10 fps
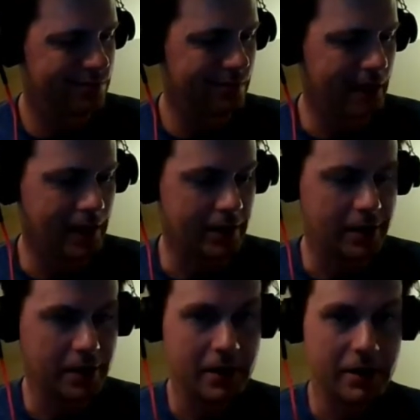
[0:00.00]
And
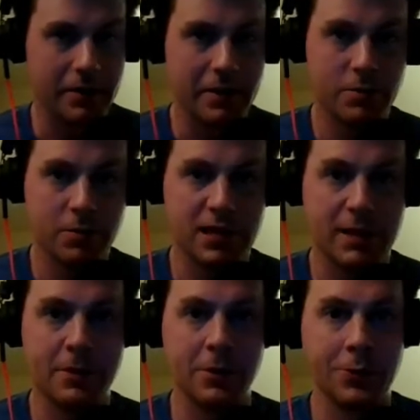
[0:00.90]
this one's
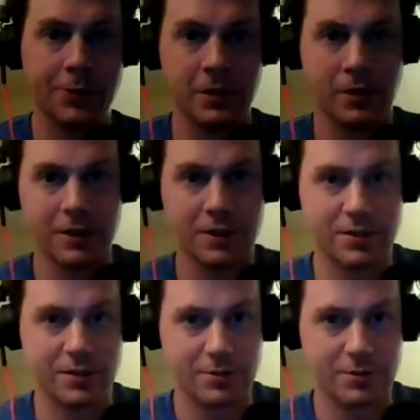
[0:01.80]
absolutely delicious.